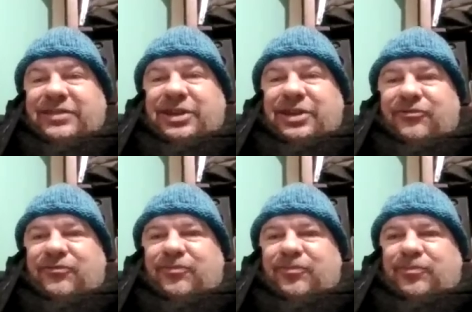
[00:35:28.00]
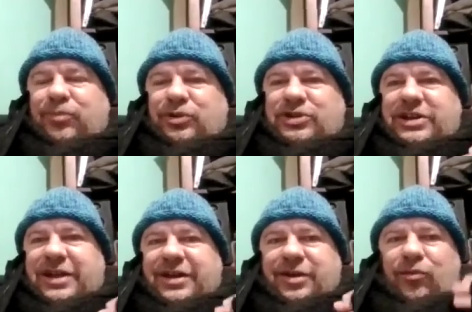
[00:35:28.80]
instead of pushing
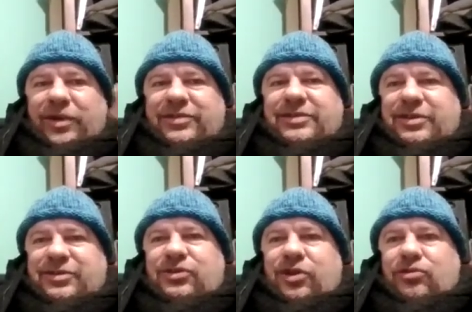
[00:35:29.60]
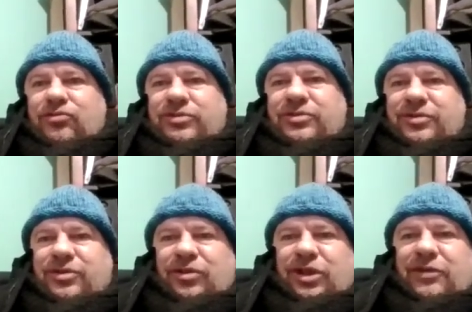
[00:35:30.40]
a Western doctrine
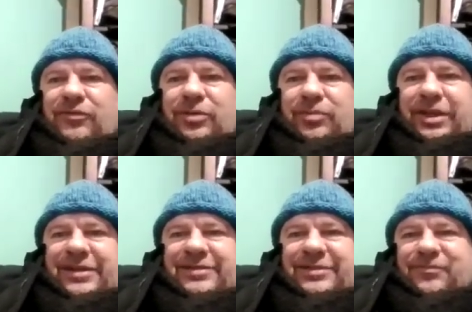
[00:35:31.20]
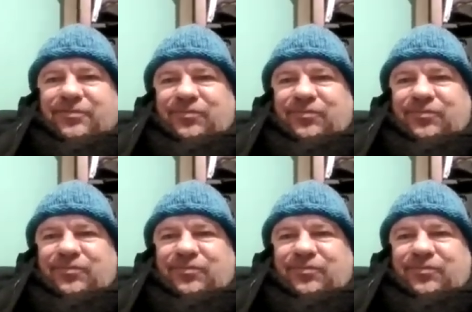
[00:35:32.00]
all over the place.